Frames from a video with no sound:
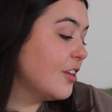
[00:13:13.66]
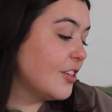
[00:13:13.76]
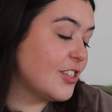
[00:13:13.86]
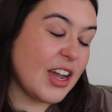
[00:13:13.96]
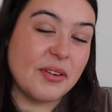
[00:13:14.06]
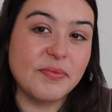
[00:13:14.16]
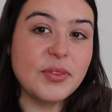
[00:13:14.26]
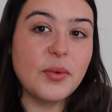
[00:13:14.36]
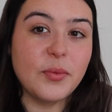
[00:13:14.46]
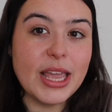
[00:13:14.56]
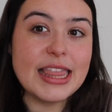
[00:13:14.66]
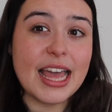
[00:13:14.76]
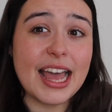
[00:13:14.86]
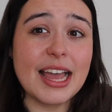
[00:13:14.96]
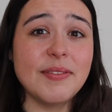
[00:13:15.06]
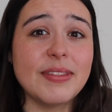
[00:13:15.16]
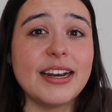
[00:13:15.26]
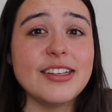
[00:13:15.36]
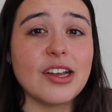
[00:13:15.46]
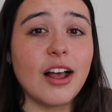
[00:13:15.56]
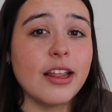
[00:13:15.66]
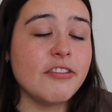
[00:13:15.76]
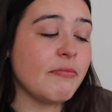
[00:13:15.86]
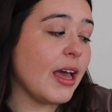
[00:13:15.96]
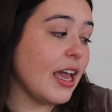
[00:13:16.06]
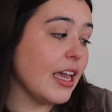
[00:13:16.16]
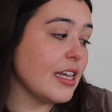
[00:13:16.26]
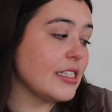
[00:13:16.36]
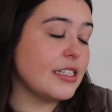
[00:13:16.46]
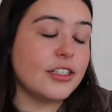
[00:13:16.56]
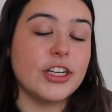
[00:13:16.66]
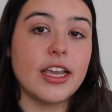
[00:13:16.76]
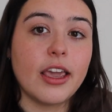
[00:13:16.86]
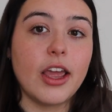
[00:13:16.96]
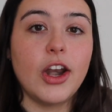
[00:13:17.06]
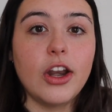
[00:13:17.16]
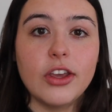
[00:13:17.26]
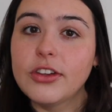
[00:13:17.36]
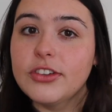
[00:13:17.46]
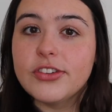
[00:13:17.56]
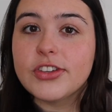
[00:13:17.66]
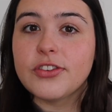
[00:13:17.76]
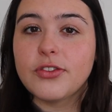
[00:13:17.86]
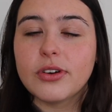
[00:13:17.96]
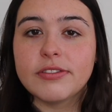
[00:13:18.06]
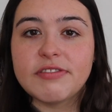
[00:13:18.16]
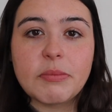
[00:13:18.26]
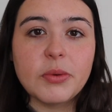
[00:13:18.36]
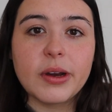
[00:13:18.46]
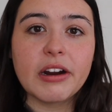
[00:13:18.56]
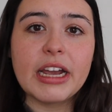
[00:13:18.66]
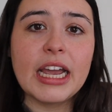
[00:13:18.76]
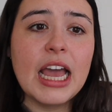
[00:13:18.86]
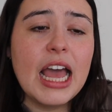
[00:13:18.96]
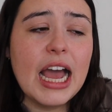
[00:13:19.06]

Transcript: So with that, that is all of my stitching news for February.